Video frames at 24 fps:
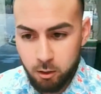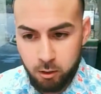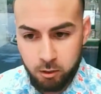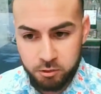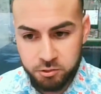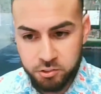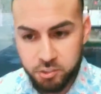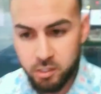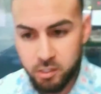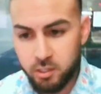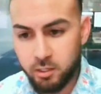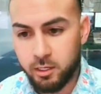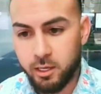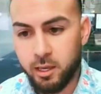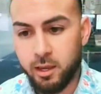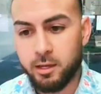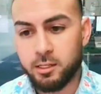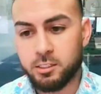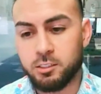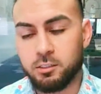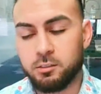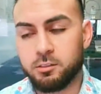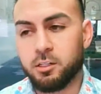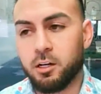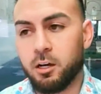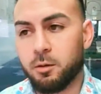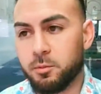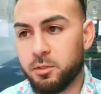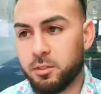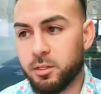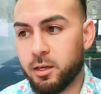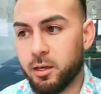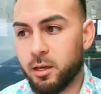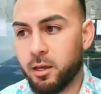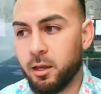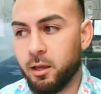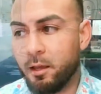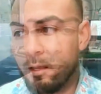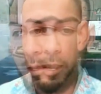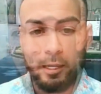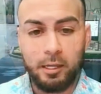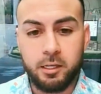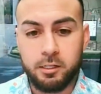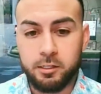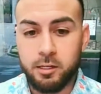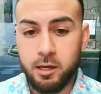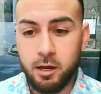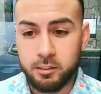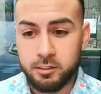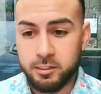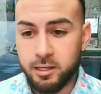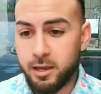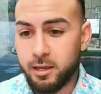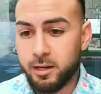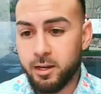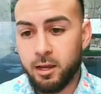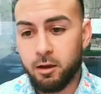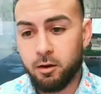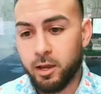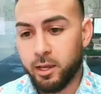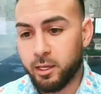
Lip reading: RJ and Cassie taught me that. I can knock that out.